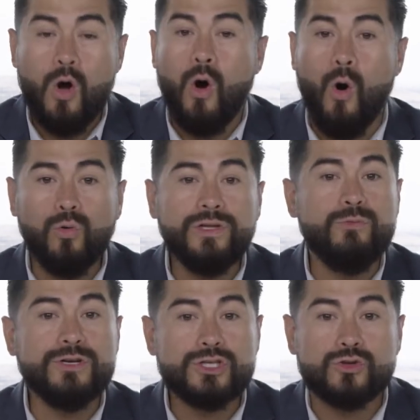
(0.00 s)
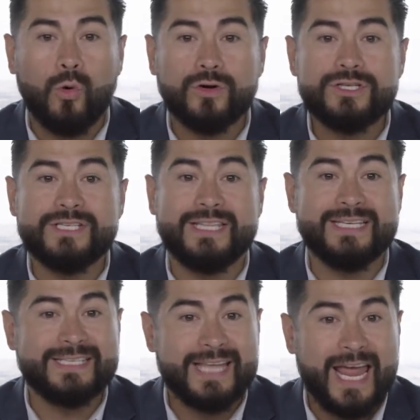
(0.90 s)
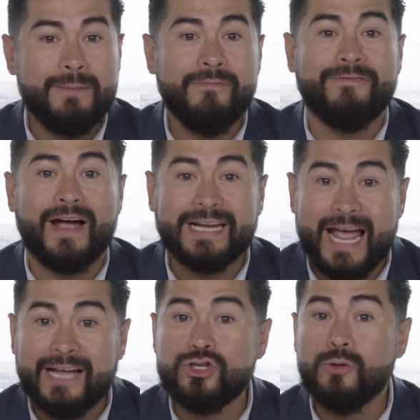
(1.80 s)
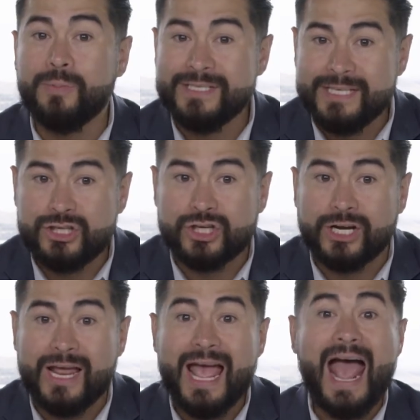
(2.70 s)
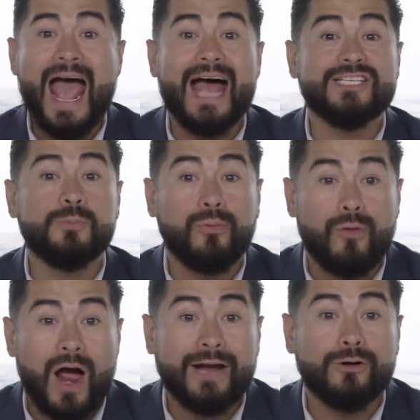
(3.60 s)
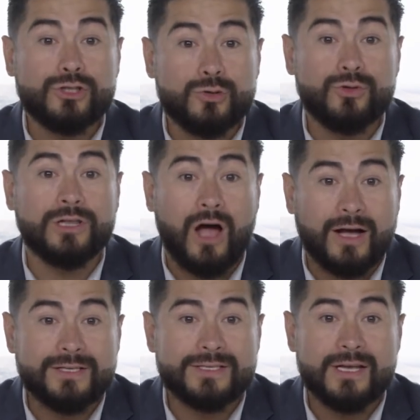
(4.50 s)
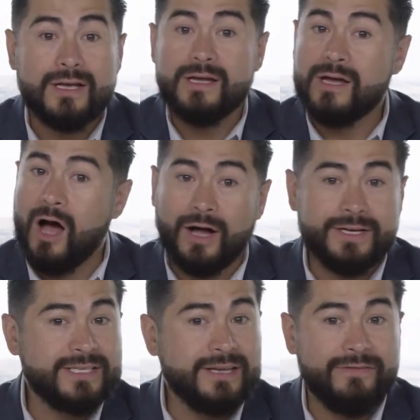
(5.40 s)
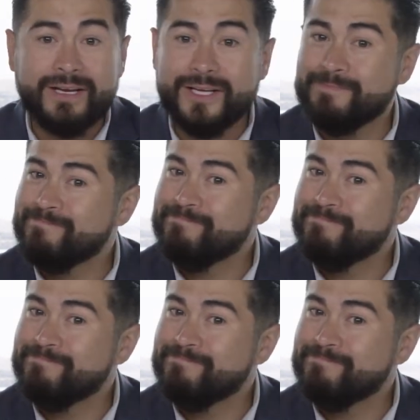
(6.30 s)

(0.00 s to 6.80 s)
only restores to the same financial position as prior to the loss. Honda Civic,